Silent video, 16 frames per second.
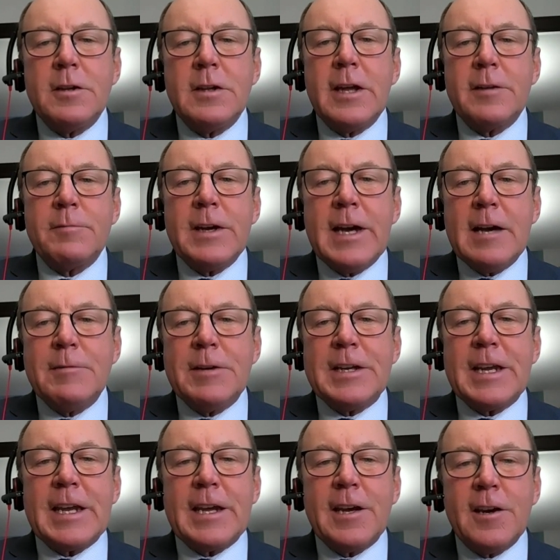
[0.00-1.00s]
like
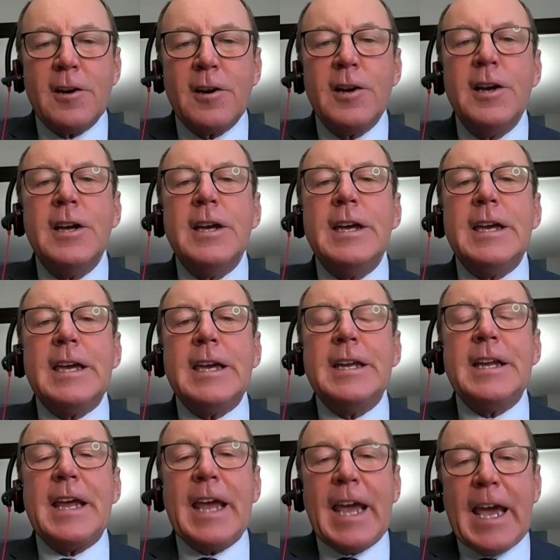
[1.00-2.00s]
Muhammad here
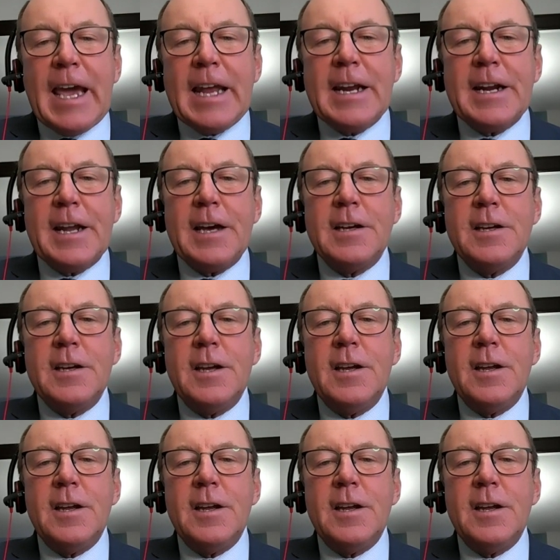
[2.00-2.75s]
in Canada